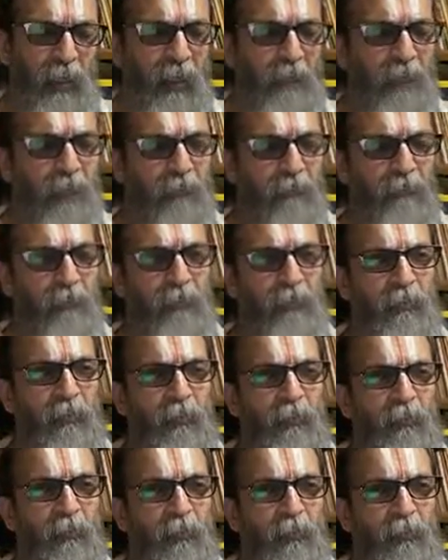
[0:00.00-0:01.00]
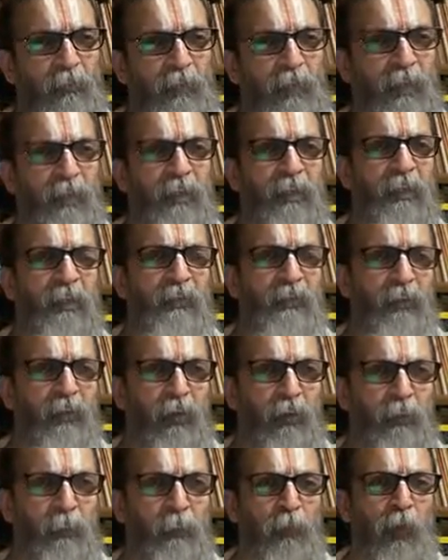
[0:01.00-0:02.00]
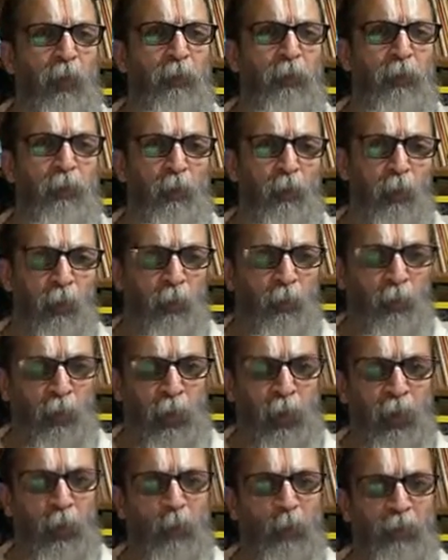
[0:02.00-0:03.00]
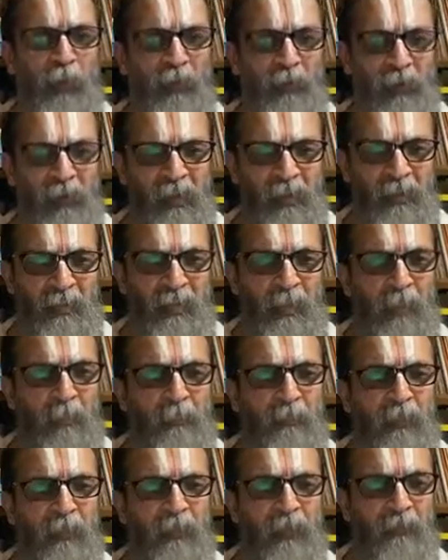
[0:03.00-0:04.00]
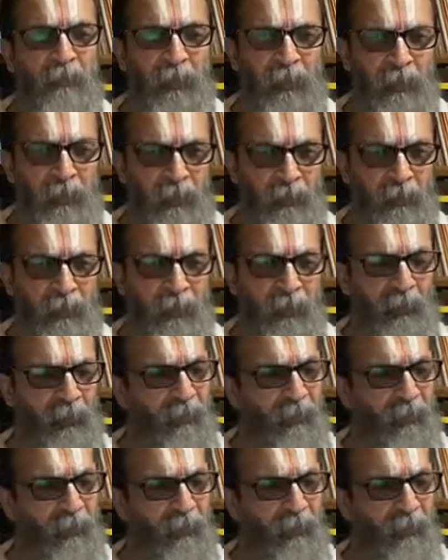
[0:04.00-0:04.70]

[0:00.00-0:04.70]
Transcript: And let us now ponder over how we re-establish our culture.